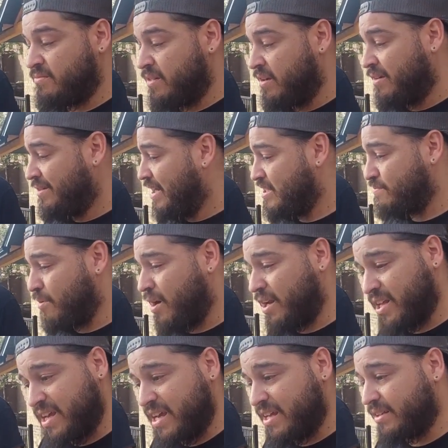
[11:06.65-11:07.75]
And that's
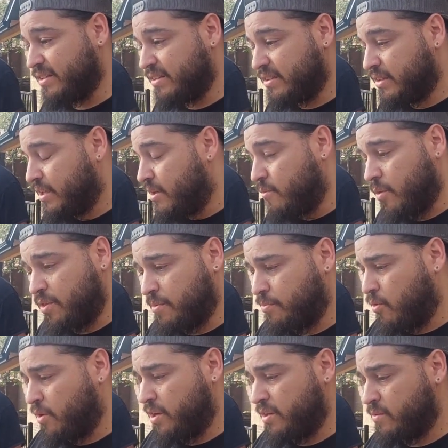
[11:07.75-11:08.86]
probably it with the
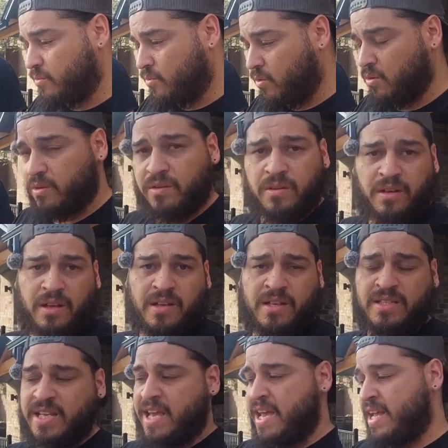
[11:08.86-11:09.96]
ported
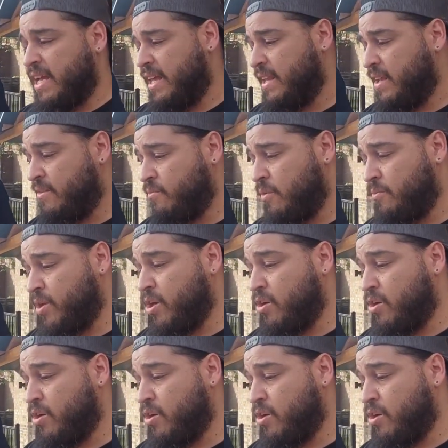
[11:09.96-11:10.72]
intake. And then when we